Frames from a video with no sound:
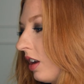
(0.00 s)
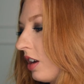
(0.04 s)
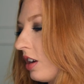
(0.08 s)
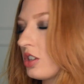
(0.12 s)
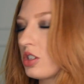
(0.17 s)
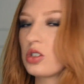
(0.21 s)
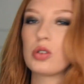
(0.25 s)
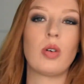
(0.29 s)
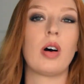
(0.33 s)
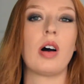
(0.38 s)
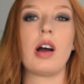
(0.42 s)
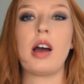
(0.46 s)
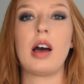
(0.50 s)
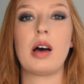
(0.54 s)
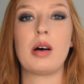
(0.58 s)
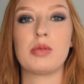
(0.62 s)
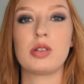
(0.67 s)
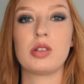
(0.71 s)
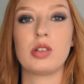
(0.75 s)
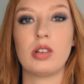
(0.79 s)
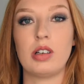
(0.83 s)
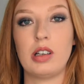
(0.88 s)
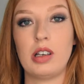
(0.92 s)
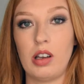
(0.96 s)
So I
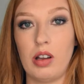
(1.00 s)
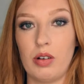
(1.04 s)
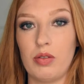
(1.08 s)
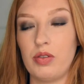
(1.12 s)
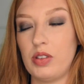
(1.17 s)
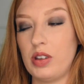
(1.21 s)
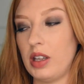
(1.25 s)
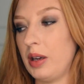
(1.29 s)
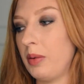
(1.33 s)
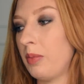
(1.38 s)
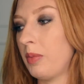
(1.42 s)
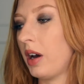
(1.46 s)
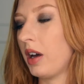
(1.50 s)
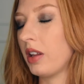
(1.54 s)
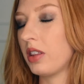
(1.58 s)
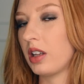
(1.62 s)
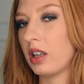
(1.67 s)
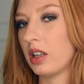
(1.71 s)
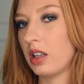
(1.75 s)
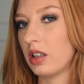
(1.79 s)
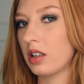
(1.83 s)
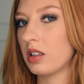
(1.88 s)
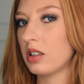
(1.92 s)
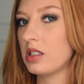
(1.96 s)
absolutely love them. I
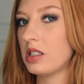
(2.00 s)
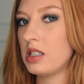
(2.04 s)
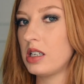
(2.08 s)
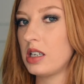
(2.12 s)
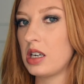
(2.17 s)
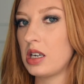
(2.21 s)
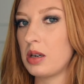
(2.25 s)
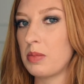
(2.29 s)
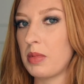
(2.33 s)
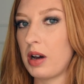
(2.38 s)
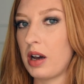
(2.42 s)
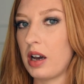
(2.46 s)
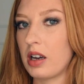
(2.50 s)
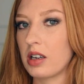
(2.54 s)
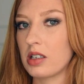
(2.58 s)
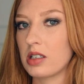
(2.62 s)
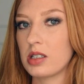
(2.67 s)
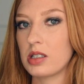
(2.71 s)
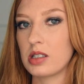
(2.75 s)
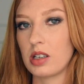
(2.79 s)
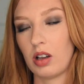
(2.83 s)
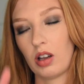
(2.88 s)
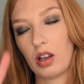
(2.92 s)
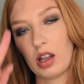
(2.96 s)
think TK Maxx
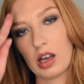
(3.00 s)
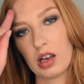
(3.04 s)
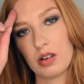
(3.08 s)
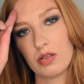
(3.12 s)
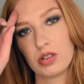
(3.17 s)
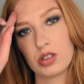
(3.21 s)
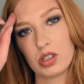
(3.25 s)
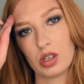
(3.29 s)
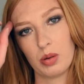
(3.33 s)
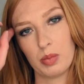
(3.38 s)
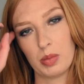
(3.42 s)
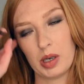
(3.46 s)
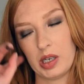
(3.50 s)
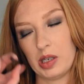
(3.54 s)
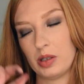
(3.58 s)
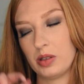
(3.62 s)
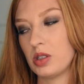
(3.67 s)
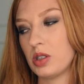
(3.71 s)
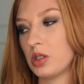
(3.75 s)
still have some in,